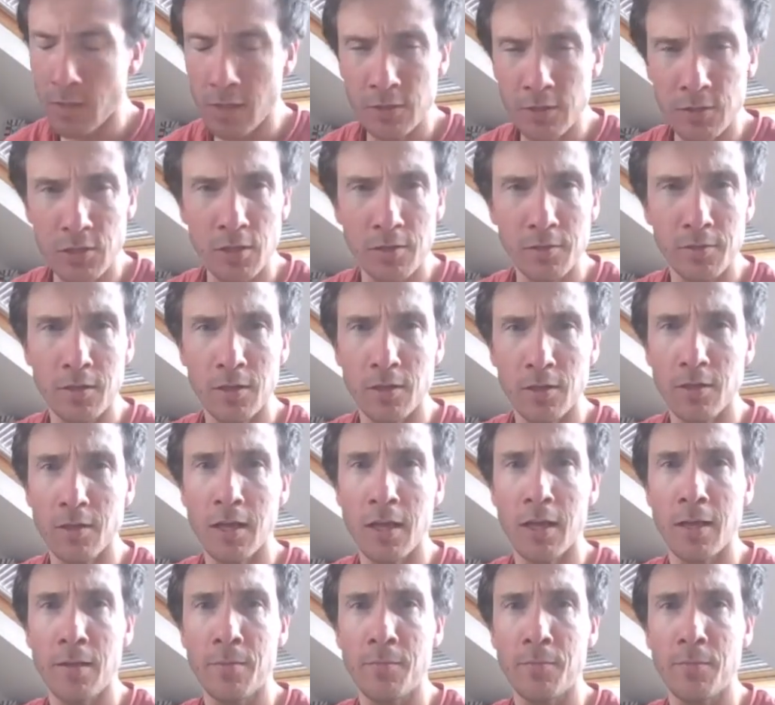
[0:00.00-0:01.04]
It's
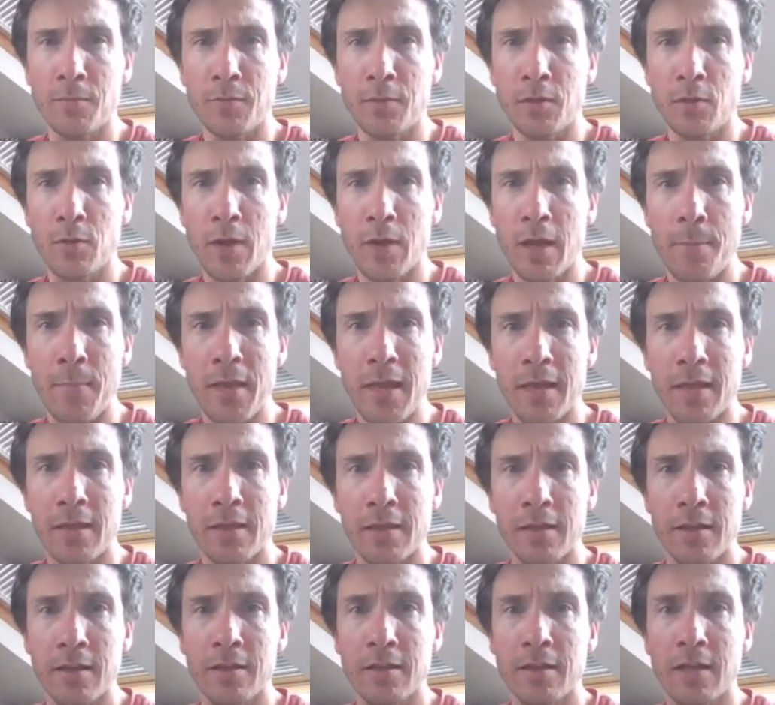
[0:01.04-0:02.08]
quite a big
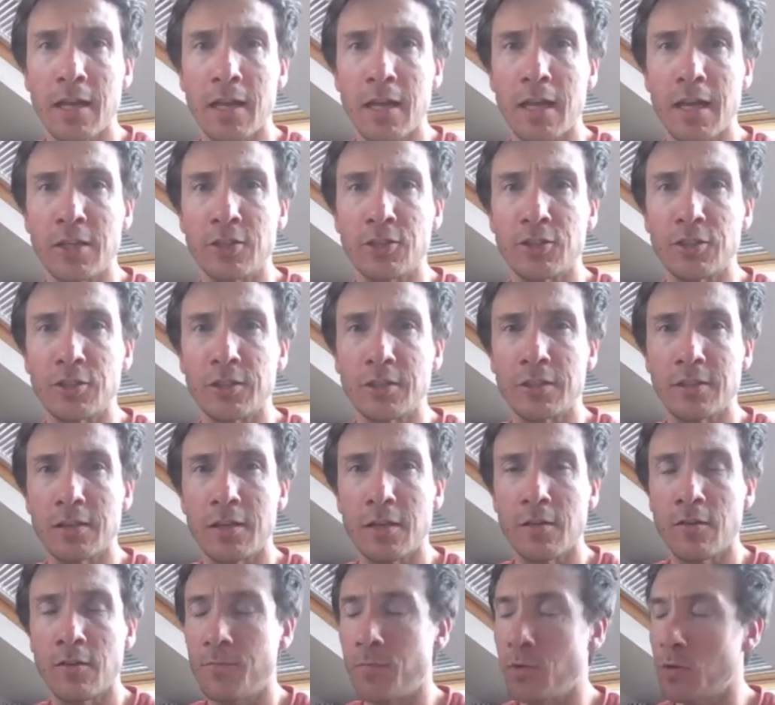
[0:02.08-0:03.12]
collection
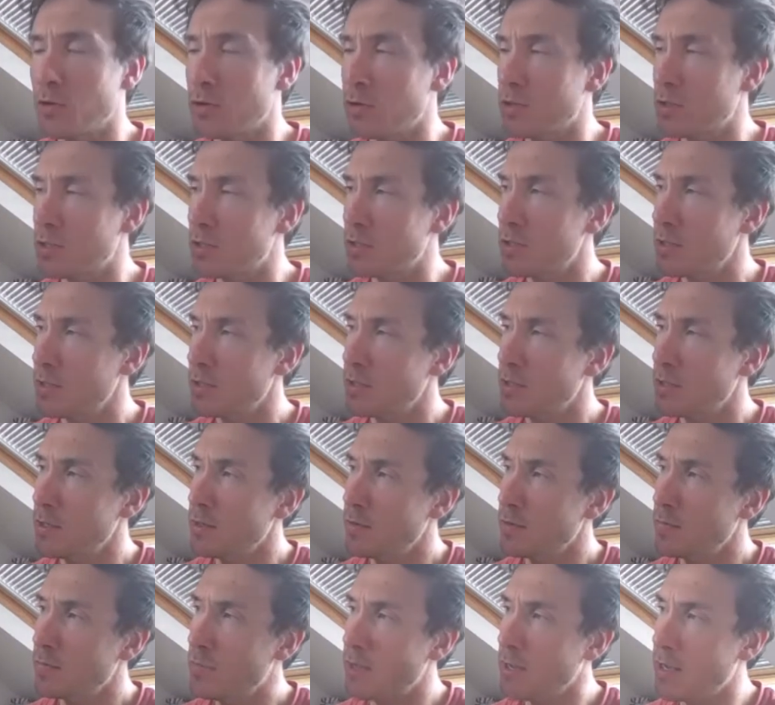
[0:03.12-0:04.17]
of books
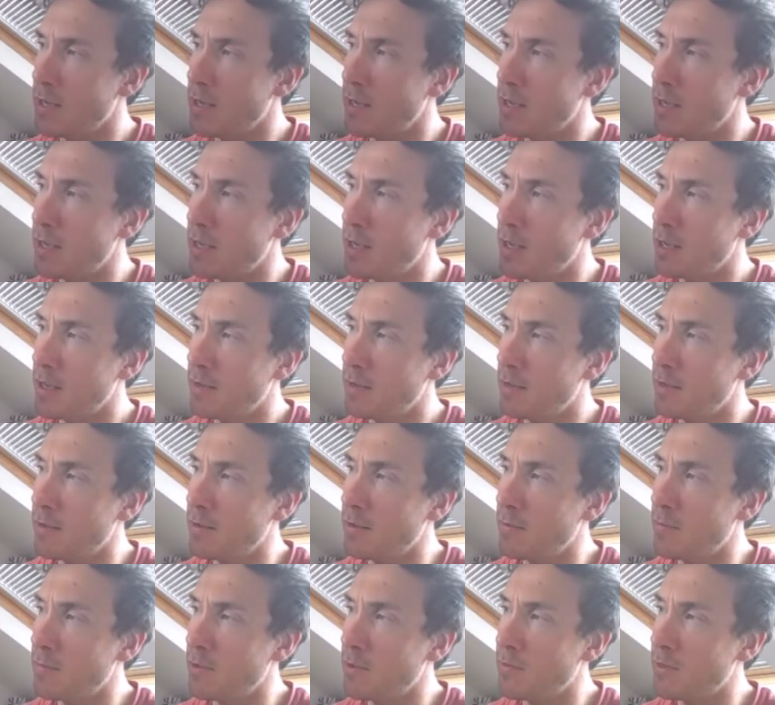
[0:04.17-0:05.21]
by her
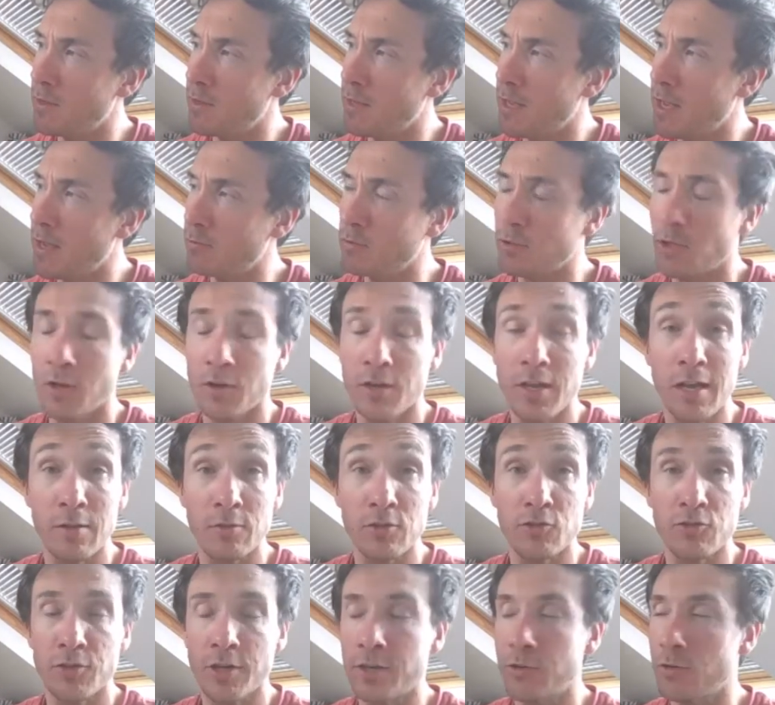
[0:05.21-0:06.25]
on how
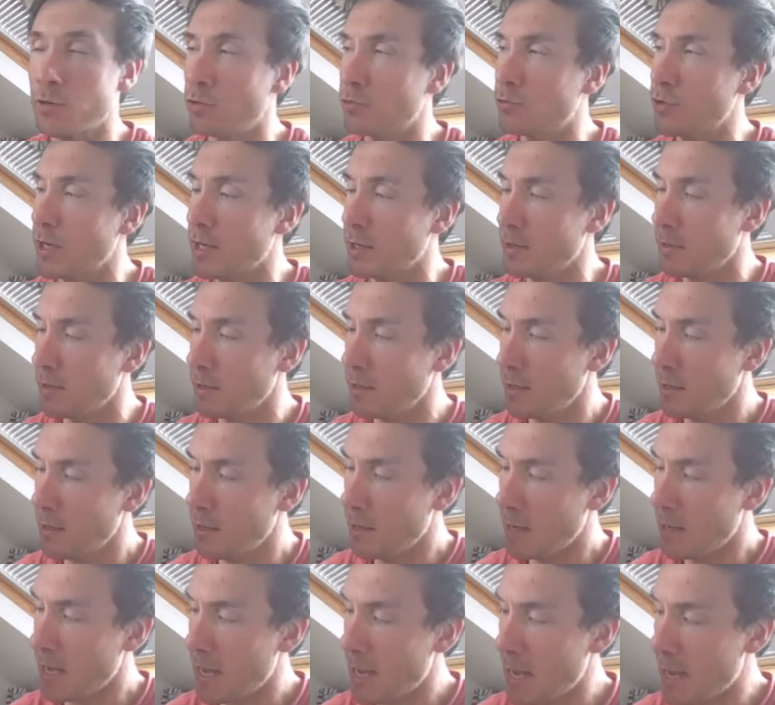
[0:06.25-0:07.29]
to train your dragon,
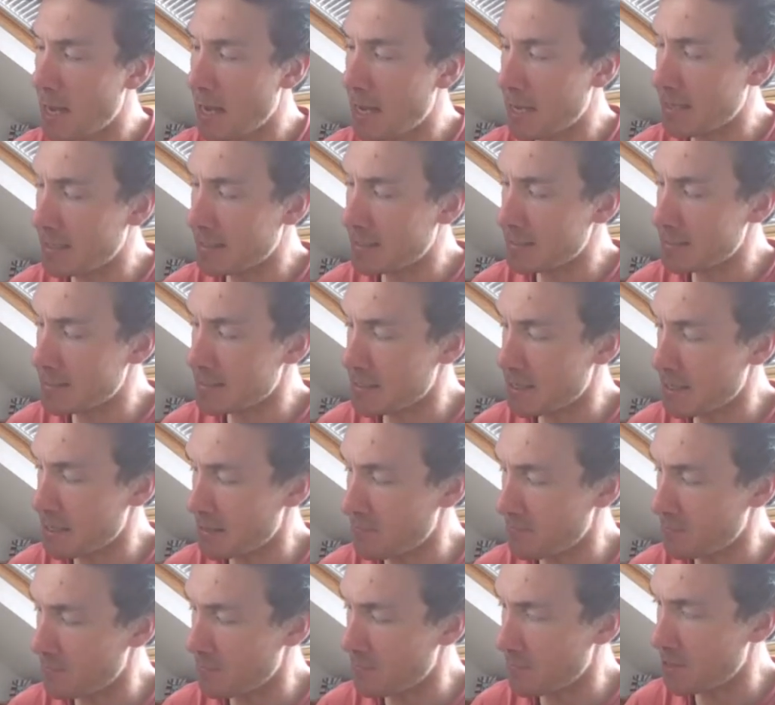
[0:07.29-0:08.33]
and
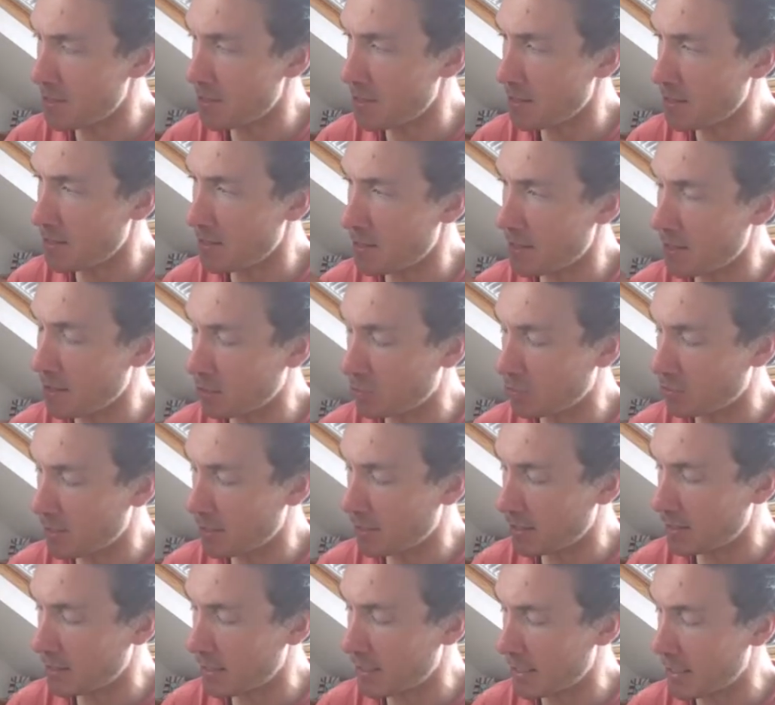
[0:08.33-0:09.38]
the
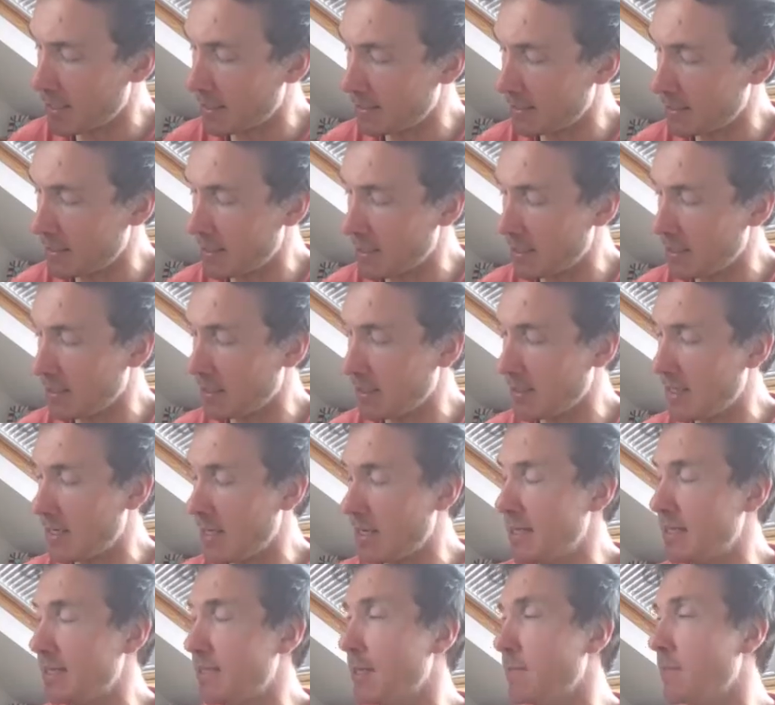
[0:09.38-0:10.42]
illustrator is Neal
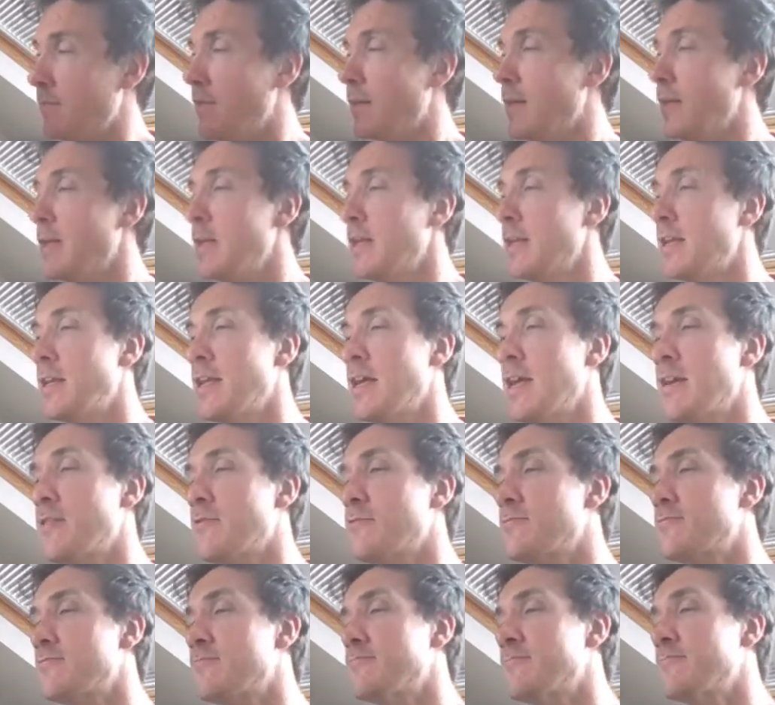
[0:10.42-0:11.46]
Layton.
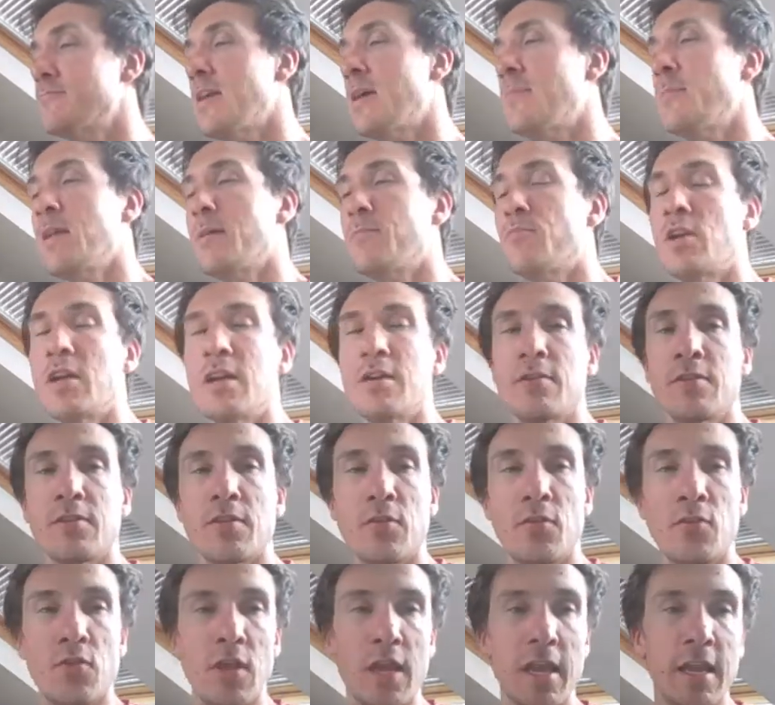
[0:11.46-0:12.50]
Now, Emily Brown and
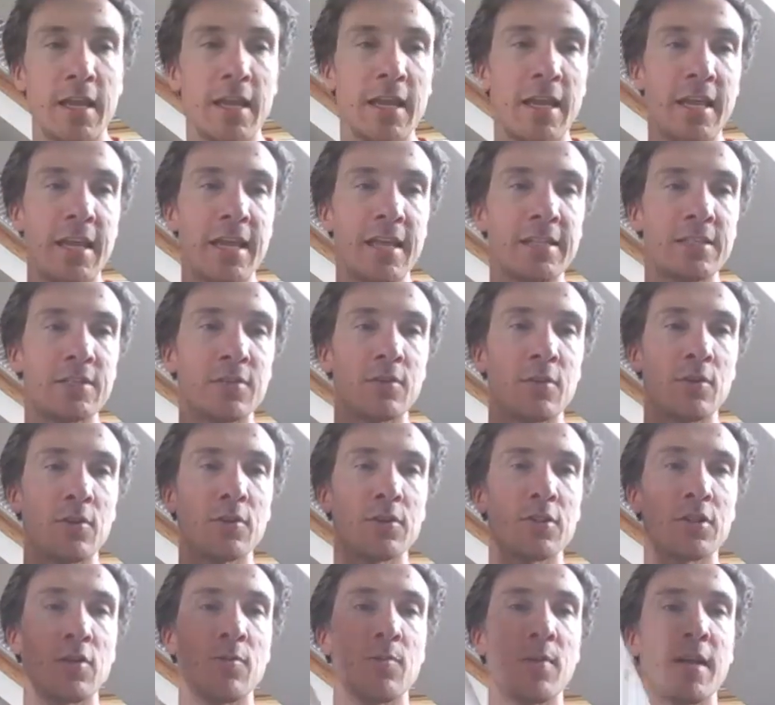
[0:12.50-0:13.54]
the Thing is
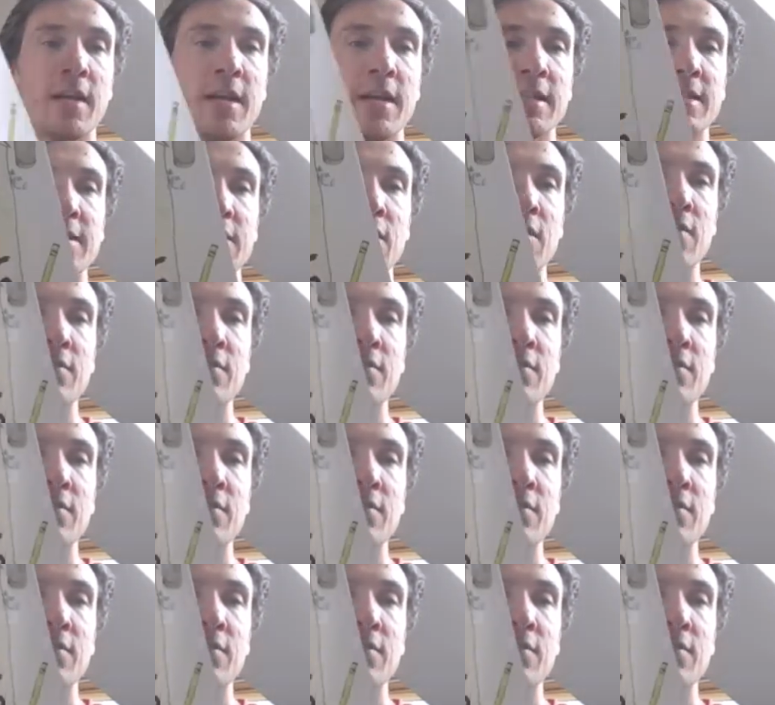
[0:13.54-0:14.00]
also part